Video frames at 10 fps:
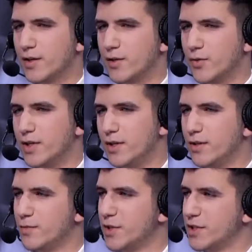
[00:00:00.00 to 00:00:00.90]
the
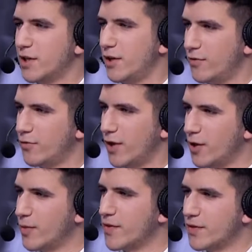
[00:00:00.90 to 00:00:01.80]
win, particularly for
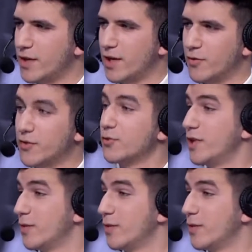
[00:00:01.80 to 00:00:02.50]
Elements today, was really